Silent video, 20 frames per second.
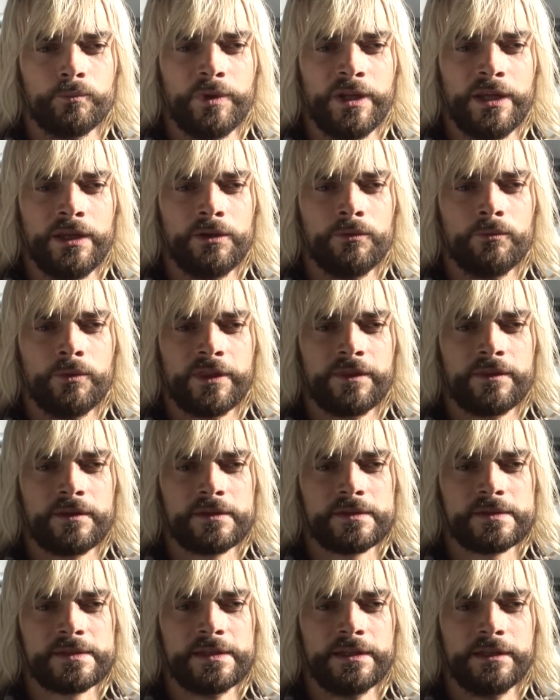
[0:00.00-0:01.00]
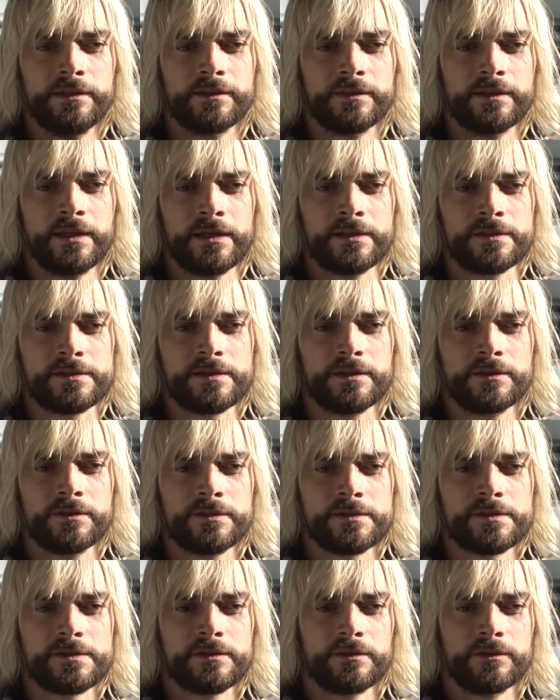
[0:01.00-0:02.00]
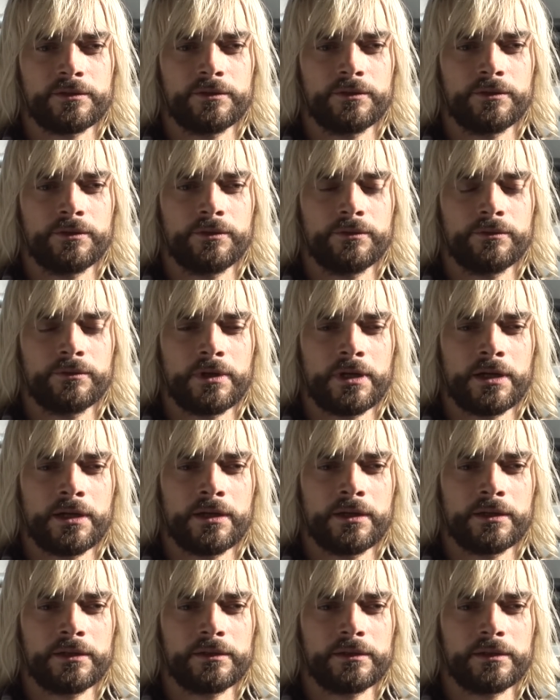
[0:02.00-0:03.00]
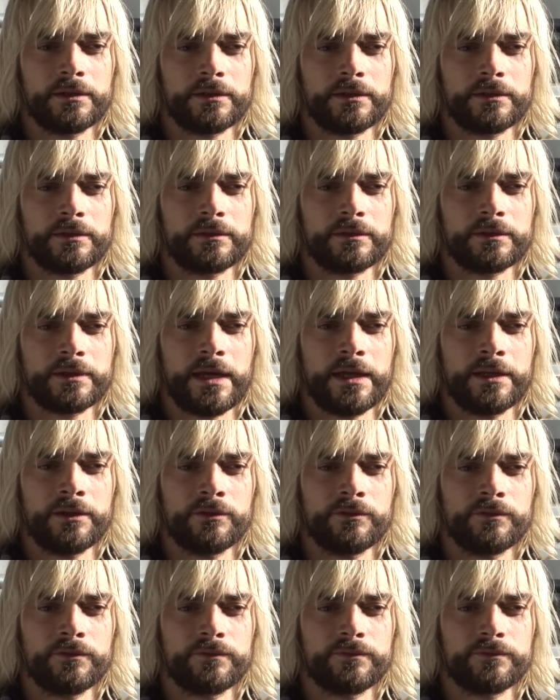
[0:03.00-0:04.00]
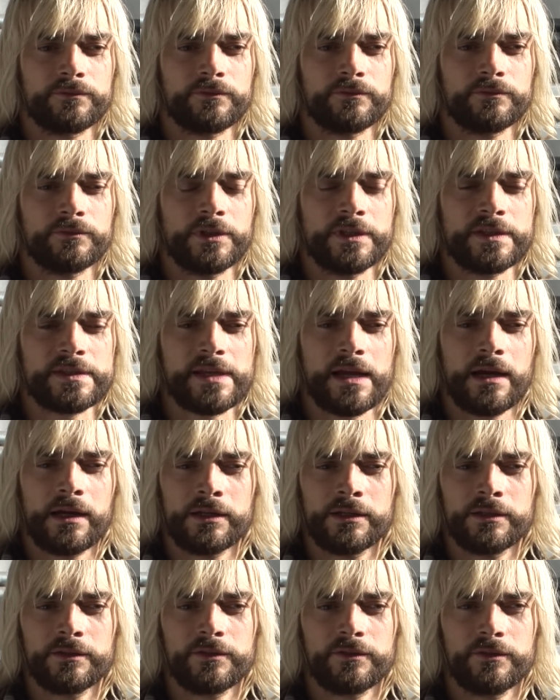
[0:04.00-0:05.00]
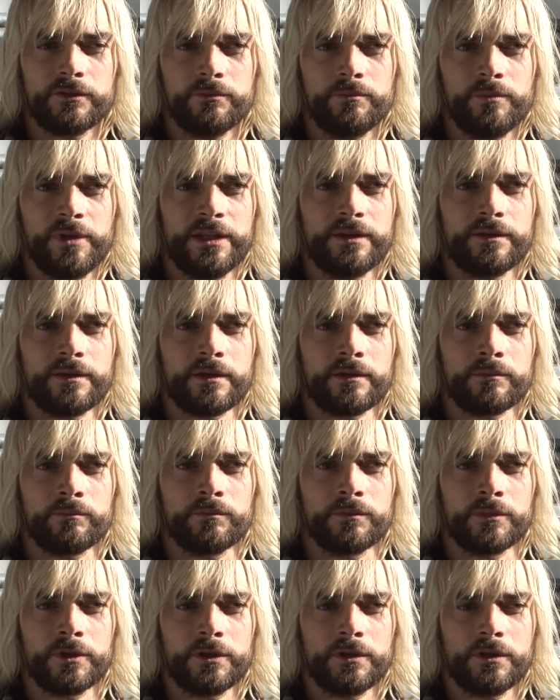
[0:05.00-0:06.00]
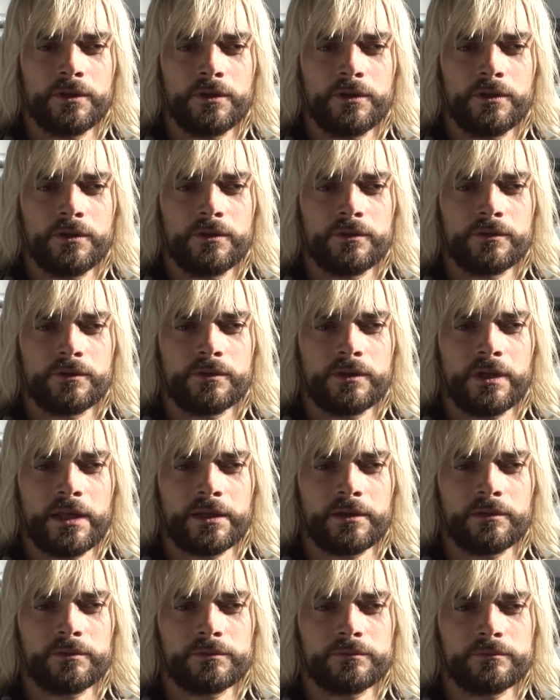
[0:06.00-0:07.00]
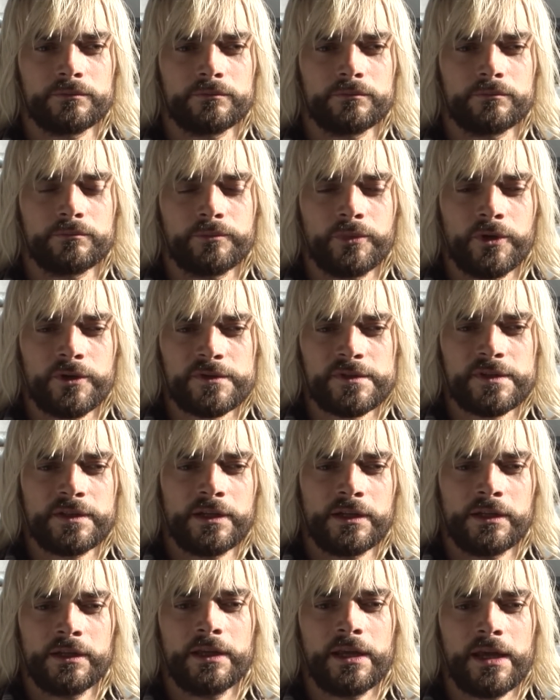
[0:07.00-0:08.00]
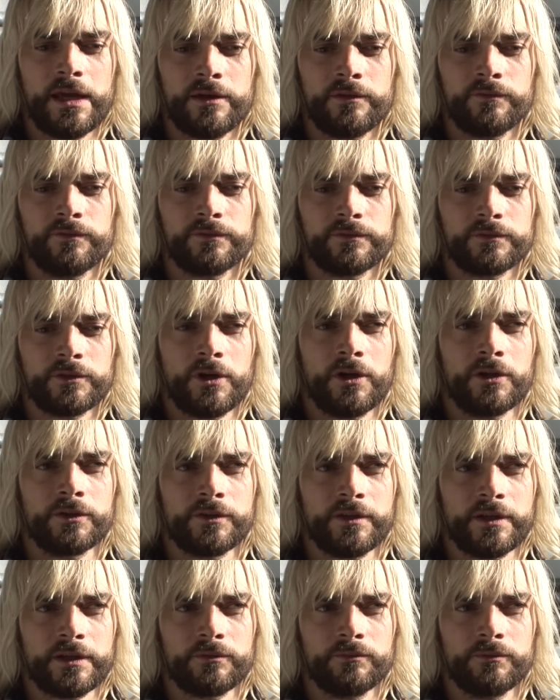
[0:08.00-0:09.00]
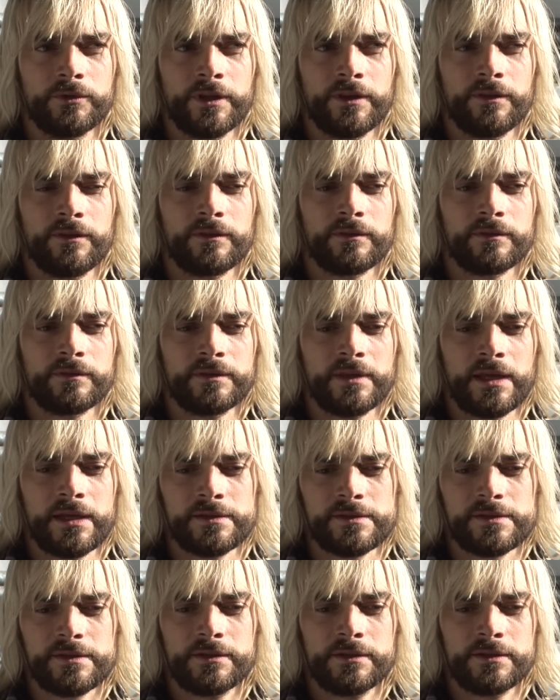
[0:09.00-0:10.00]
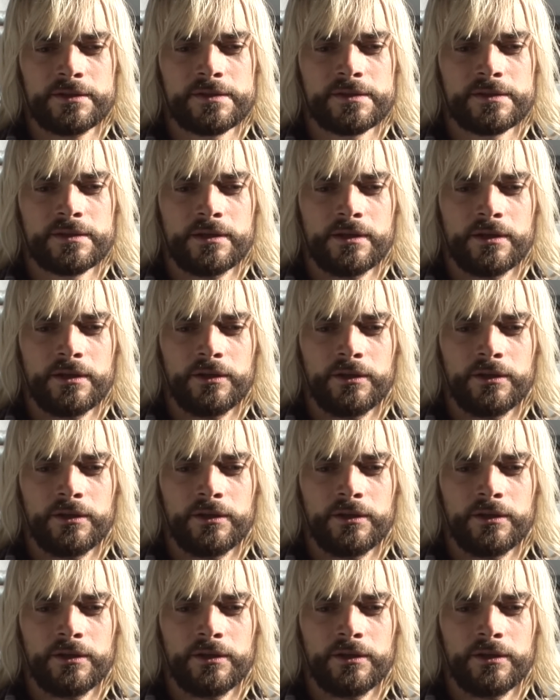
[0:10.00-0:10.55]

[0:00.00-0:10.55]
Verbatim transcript: being with SEAD dancers, you are kind of, it's hard to meet them, to like personally have contact with dancers